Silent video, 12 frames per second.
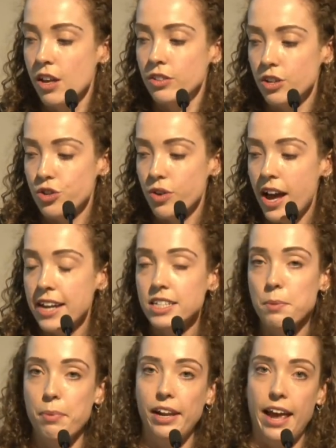So trying
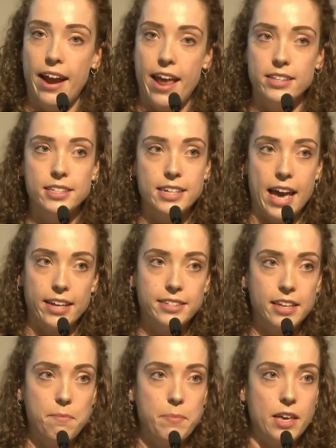to plan our snacks
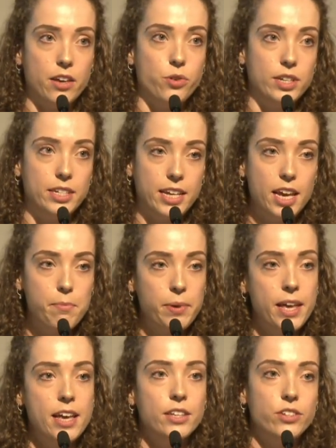can be a good tip
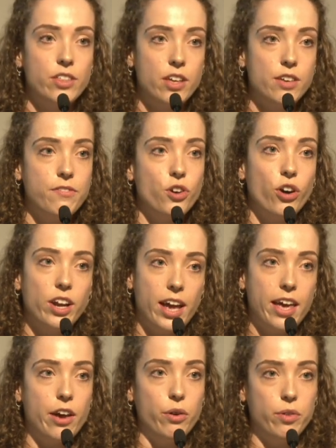so that you've got a
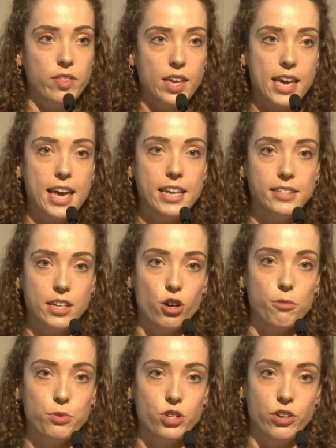healthy, easy
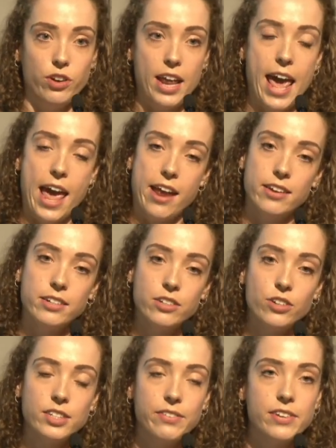option on hand.
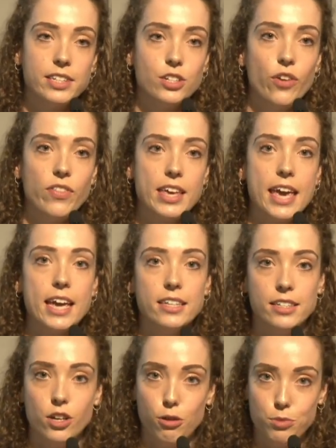Because if it's not the
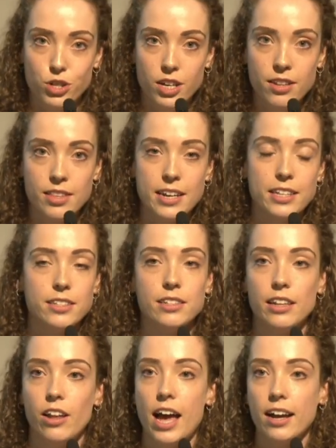easy option, then
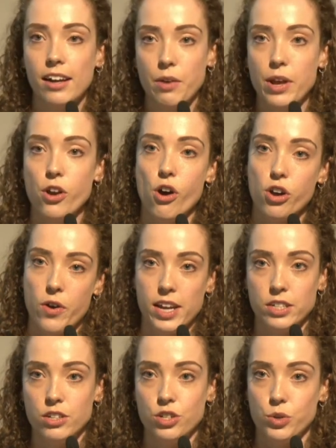it's likely we're not
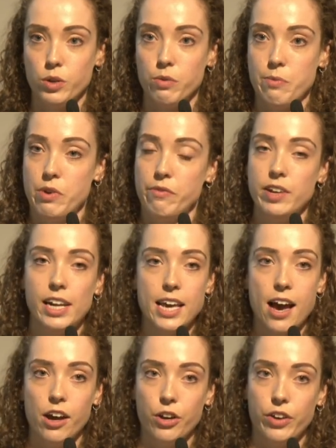going to do it when we're really
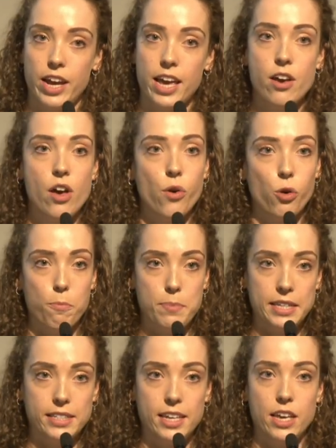hungry or
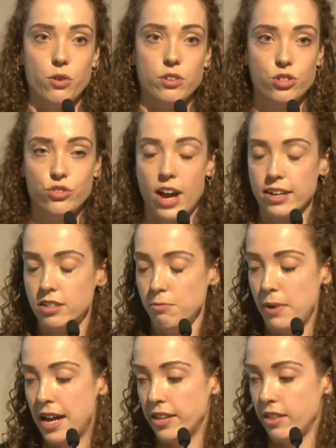busy or distracted
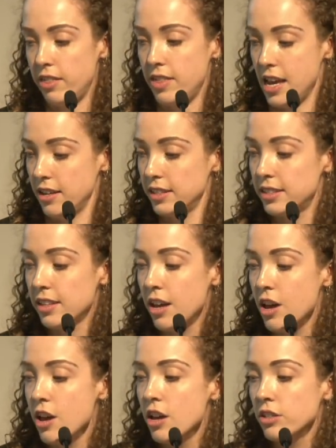by other things.
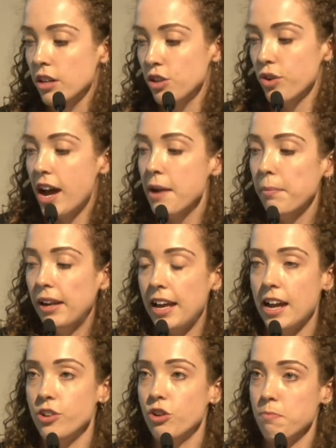So try and
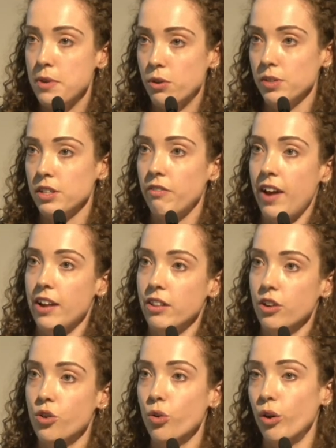plan your meals around
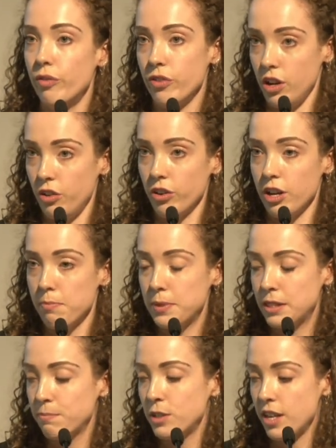the core food
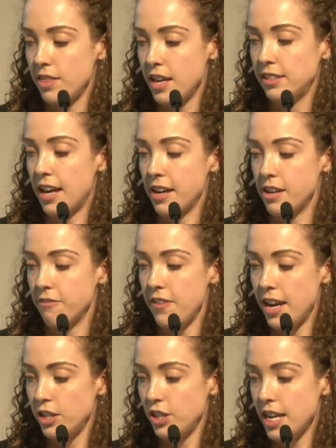groups. So things like your
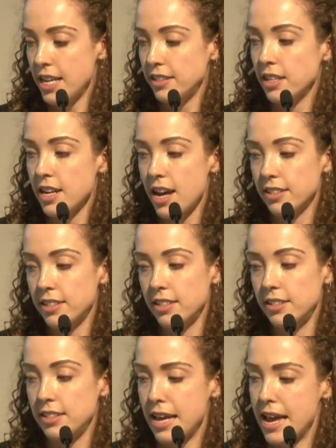veggies, your nuts
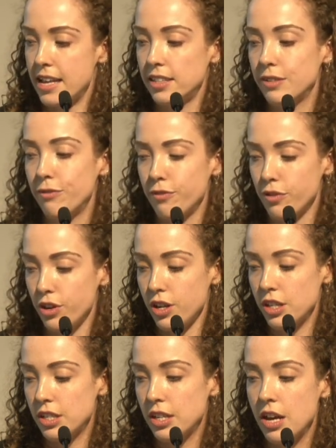and seeds,
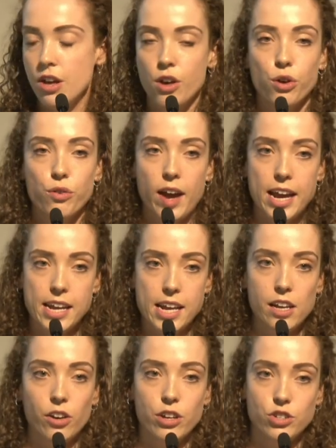fruit,
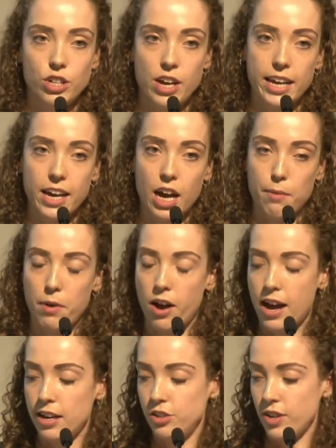grainy, low GI
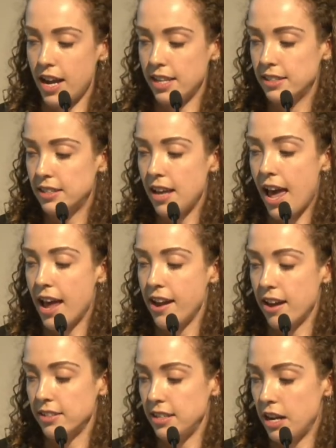carbohydrates, and
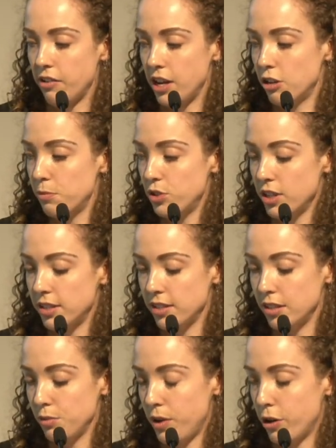our dairy options
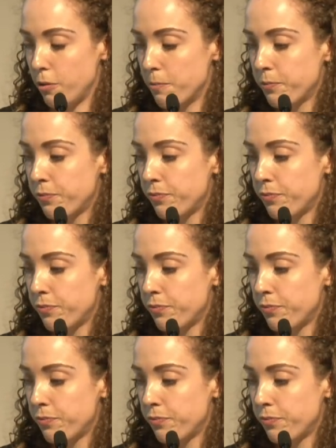as well.